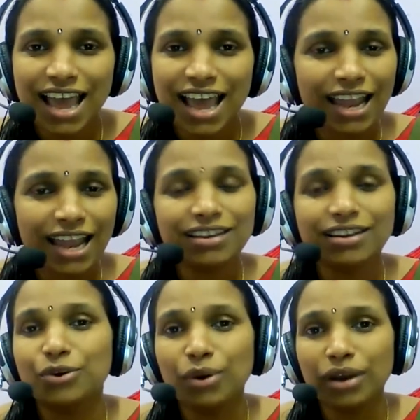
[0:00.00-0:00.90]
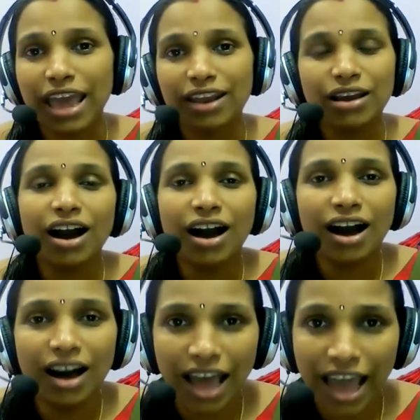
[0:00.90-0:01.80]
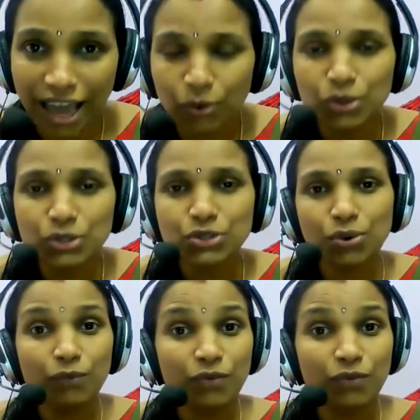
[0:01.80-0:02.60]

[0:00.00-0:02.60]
and you can, and also